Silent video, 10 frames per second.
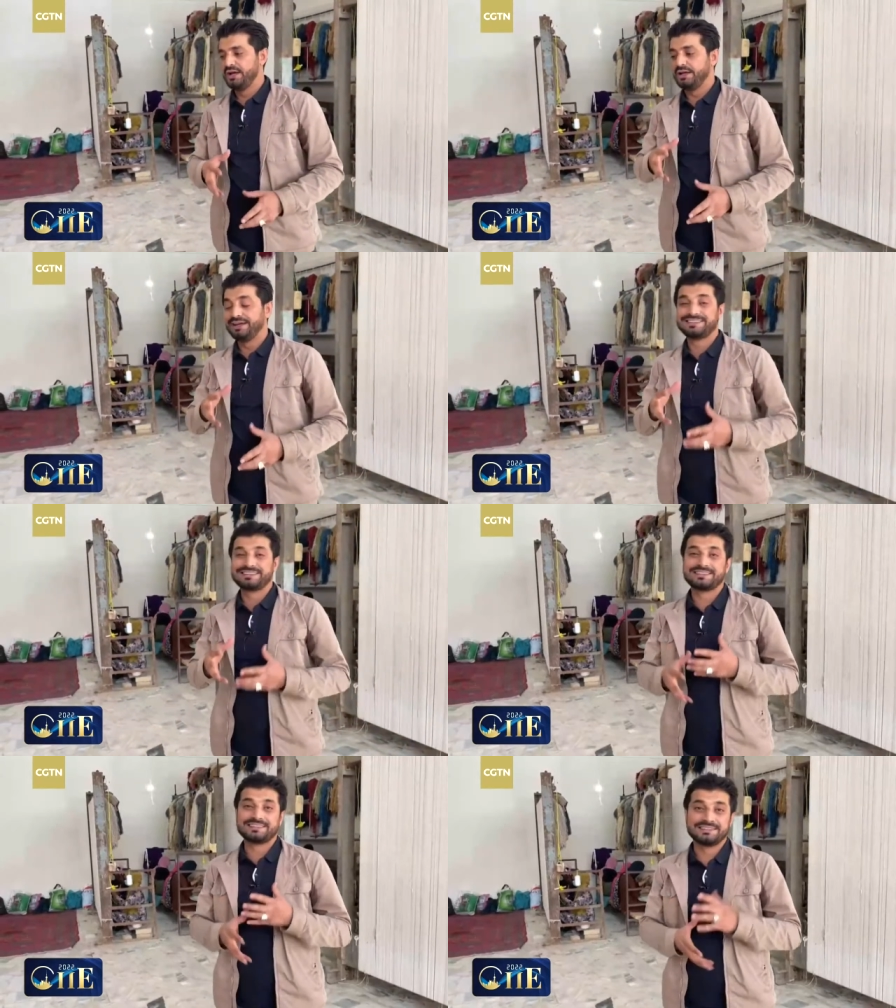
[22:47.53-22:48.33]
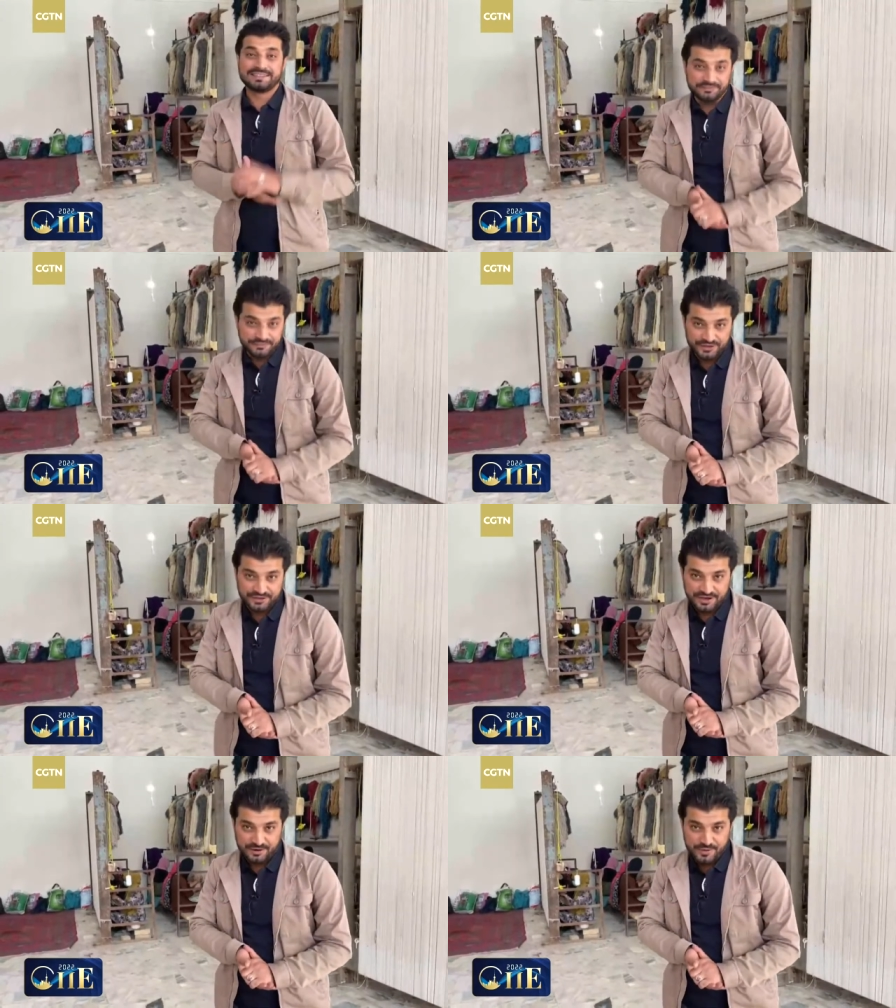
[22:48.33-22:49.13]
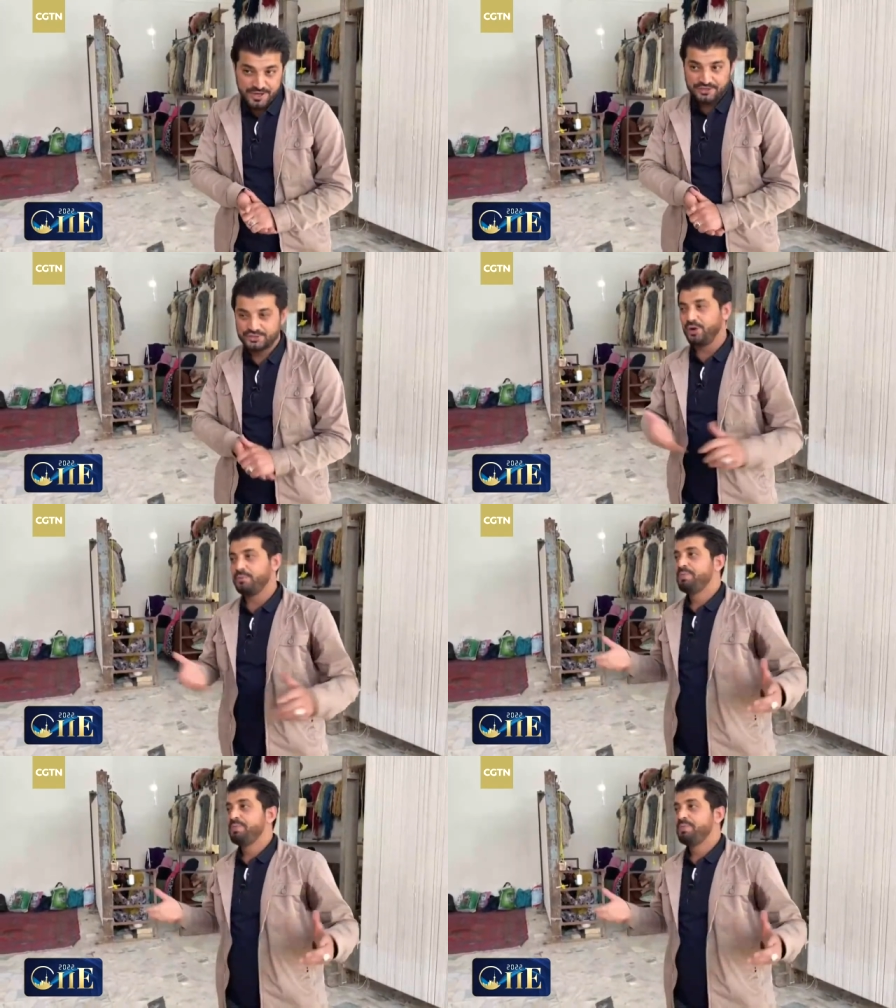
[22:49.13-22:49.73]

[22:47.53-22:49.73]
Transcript: it's different now. So